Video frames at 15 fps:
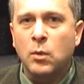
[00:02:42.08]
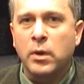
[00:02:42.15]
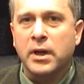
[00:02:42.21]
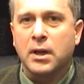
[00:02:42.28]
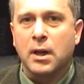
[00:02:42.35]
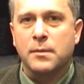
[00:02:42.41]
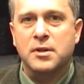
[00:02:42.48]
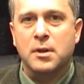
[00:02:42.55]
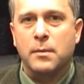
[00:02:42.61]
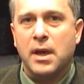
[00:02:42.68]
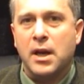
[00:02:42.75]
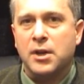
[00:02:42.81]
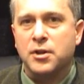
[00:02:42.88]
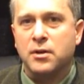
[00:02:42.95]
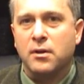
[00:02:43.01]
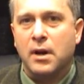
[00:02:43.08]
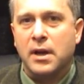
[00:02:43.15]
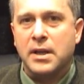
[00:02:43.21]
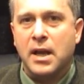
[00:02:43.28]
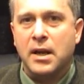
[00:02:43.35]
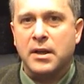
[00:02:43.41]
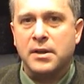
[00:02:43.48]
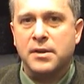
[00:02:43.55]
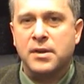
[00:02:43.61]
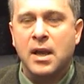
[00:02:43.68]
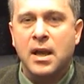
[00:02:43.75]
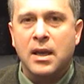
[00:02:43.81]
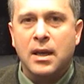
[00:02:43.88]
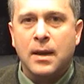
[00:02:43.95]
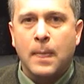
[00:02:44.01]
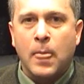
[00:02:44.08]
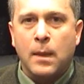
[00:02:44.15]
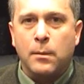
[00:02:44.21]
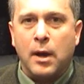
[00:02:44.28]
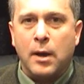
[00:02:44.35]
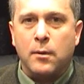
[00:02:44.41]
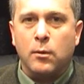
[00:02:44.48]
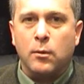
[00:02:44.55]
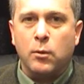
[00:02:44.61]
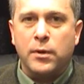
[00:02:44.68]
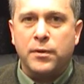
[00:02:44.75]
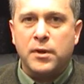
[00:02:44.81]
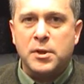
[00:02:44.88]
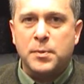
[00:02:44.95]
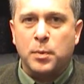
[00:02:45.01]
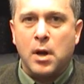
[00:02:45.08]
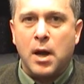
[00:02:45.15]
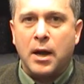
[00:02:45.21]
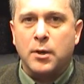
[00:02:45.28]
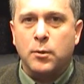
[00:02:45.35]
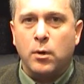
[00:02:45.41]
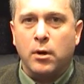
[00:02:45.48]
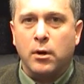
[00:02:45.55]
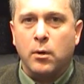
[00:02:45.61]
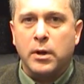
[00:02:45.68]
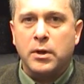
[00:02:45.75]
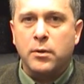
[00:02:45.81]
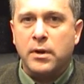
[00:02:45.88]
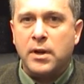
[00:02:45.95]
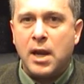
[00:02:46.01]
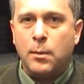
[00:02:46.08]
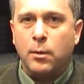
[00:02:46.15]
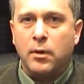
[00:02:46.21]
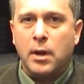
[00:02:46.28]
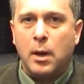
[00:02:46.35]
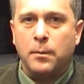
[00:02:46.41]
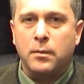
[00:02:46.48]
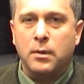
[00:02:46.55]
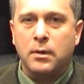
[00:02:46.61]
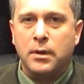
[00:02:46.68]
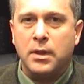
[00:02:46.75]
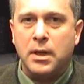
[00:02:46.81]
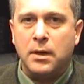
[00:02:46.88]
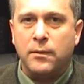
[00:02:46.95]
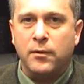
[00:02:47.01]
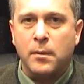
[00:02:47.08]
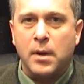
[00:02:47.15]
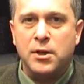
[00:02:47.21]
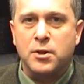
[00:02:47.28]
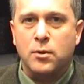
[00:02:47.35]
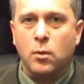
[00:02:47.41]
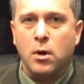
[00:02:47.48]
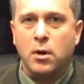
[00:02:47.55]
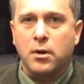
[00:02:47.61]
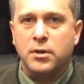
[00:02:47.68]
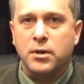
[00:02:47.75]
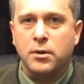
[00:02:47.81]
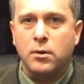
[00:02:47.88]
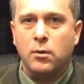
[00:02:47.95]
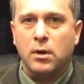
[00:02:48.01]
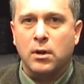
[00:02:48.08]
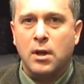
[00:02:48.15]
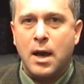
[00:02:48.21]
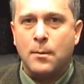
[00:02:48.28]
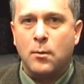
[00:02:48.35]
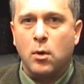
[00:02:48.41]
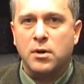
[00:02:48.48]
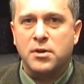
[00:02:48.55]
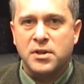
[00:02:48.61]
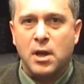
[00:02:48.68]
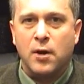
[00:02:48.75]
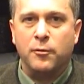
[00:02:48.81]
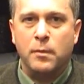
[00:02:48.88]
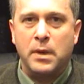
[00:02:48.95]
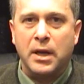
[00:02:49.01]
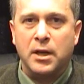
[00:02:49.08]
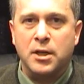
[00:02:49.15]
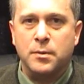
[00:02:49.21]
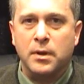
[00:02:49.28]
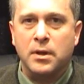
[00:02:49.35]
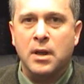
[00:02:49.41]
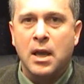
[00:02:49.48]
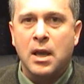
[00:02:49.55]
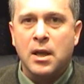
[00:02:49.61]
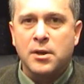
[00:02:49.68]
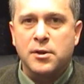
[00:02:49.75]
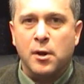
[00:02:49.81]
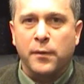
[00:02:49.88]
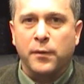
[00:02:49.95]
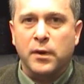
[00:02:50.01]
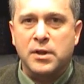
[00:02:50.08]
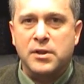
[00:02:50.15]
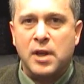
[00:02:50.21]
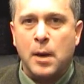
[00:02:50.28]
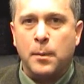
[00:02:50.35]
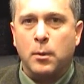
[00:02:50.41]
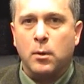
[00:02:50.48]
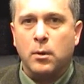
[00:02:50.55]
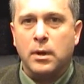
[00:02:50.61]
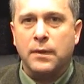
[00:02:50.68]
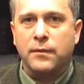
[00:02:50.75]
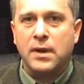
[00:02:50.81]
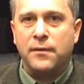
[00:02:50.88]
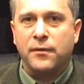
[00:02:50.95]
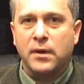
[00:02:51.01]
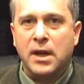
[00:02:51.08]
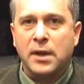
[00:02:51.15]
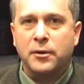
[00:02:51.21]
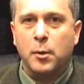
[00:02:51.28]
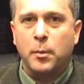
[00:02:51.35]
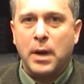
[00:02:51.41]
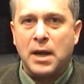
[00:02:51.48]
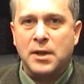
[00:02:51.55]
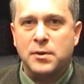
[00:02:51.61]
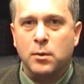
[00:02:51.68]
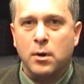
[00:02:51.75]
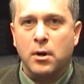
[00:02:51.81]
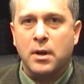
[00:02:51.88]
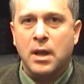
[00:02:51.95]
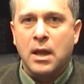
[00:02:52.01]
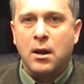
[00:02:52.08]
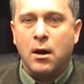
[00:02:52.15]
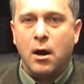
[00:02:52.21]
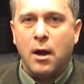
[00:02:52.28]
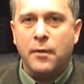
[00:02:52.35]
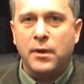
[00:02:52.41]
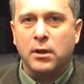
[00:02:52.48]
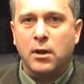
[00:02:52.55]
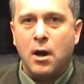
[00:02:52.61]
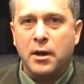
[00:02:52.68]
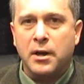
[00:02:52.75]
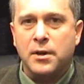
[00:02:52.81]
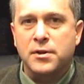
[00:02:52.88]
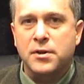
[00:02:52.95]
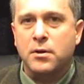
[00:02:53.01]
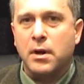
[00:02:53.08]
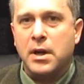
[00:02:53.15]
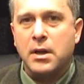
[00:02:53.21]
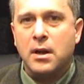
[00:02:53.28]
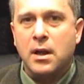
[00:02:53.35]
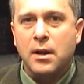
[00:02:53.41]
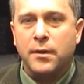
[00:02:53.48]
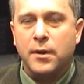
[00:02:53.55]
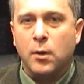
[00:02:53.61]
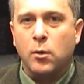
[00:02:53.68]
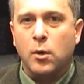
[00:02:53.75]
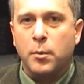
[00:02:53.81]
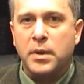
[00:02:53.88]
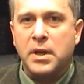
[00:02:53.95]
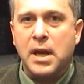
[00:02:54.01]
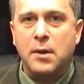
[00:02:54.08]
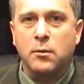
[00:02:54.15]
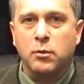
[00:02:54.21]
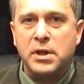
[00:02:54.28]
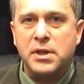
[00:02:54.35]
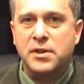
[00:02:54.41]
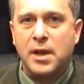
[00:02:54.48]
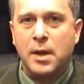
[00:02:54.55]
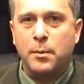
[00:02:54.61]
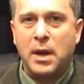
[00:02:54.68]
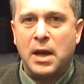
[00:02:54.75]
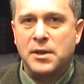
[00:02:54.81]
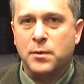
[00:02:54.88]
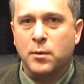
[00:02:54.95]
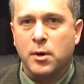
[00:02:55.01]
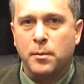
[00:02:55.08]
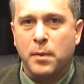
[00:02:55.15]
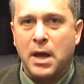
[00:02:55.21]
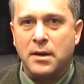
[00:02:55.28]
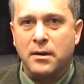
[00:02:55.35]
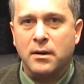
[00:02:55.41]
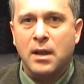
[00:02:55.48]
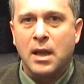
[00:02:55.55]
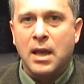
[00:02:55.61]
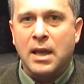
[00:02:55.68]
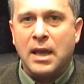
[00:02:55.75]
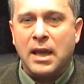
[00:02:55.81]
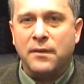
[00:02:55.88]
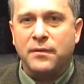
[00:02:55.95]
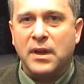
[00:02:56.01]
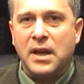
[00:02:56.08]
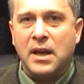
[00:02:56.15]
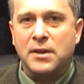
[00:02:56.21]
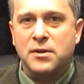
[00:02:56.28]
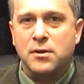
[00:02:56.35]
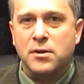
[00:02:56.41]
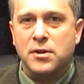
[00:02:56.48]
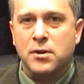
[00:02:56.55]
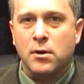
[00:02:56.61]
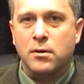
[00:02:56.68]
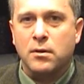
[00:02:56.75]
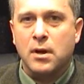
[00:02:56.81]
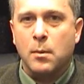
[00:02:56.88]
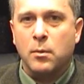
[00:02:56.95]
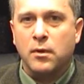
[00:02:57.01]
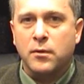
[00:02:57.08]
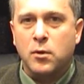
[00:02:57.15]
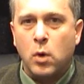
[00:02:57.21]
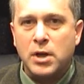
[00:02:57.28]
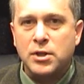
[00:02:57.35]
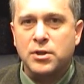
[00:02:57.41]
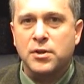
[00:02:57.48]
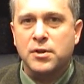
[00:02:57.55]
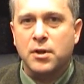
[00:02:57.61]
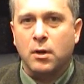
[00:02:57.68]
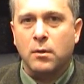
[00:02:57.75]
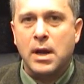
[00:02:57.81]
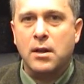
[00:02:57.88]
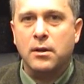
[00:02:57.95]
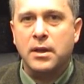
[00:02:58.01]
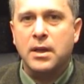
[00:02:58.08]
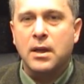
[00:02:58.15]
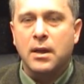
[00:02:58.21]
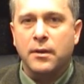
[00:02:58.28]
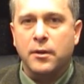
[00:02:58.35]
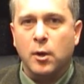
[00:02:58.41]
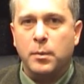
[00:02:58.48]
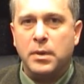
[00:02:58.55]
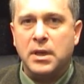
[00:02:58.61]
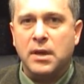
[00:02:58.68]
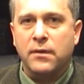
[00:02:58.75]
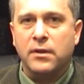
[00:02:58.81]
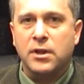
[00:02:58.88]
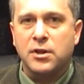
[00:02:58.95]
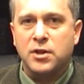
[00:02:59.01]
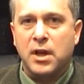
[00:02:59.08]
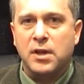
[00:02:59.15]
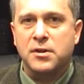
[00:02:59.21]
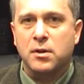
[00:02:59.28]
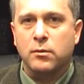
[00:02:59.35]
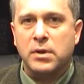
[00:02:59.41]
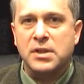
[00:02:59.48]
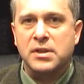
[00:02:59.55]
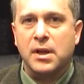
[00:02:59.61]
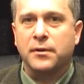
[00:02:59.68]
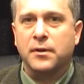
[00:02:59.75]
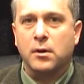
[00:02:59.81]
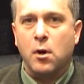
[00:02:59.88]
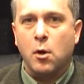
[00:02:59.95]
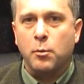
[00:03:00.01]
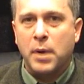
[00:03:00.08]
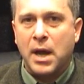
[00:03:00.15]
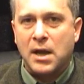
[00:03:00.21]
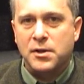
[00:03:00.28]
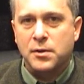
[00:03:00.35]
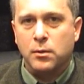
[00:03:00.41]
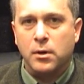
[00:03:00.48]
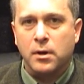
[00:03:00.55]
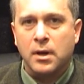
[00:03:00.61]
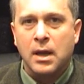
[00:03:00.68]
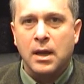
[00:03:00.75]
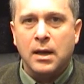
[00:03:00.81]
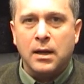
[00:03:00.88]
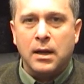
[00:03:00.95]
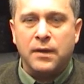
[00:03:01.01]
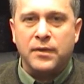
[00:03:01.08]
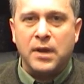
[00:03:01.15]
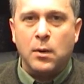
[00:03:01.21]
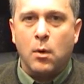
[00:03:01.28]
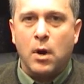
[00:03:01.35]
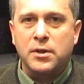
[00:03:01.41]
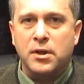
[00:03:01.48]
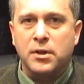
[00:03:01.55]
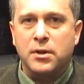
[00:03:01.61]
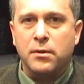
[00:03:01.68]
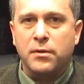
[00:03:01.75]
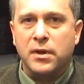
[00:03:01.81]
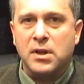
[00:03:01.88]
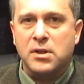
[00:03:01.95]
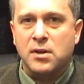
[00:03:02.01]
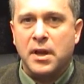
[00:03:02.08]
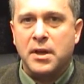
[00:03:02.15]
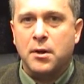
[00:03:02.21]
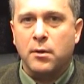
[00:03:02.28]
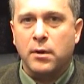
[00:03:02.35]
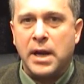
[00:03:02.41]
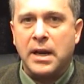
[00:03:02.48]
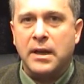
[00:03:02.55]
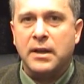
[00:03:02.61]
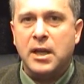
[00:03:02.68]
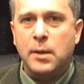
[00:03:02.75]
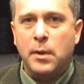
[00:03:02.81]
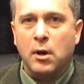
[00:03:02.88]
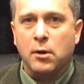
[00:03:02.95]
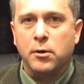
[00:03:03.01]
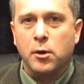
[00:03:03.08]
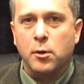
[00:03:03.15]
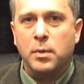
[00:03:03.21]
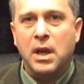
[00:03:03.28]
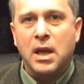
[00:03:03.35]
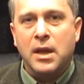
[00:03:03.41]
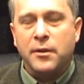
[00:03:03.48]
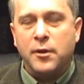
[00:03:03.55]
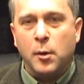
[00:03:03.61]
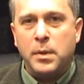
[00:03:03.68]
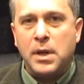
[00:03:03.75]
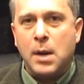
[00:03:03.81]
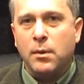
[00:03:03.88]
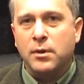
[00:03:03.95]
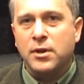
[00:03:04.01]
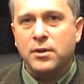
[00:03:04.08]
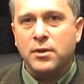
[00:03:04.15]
when it comes to managing their identities. But with this product, we're going to enable help the information worker to do a lot more self-management. So for example, if they forget their password, on the login screen, there will be a reset password button. And if they answer a certain number of questions correctly, they'll be given the chance to reset their own password. If they want to do things like create an email group, they'll be able